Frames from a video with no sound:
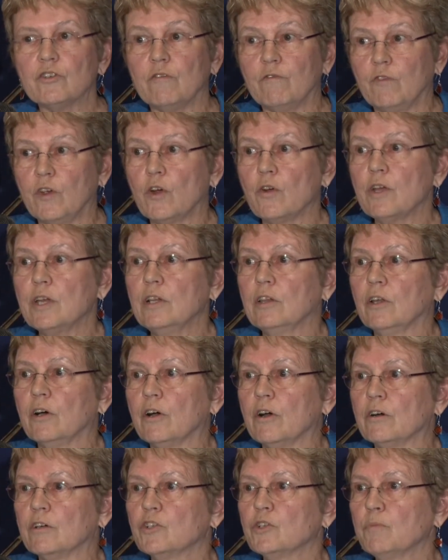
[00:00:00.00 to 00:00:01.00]
very
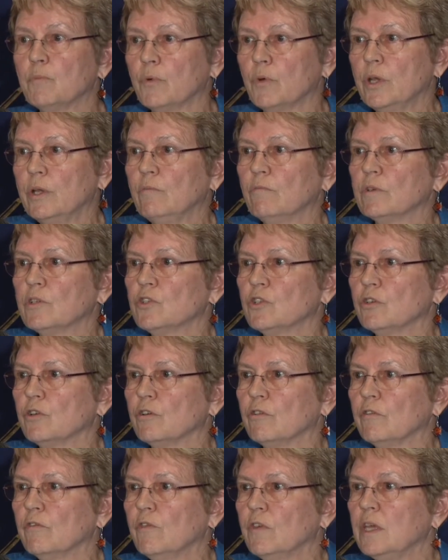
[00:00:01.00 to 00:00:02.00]
large marine
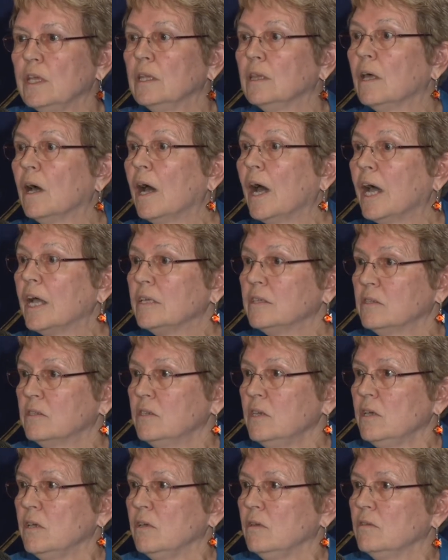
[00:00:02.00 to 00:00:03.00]
reserve in the high
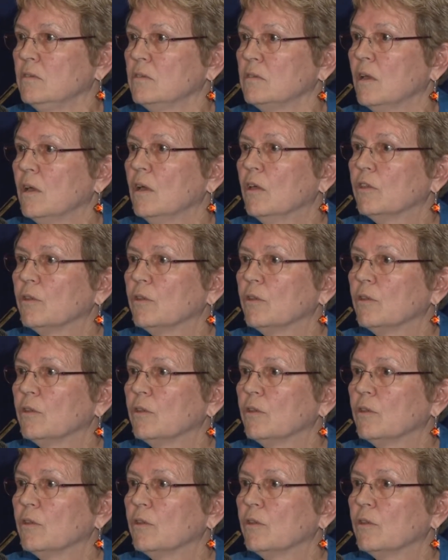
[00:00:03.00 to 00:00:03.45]
seas,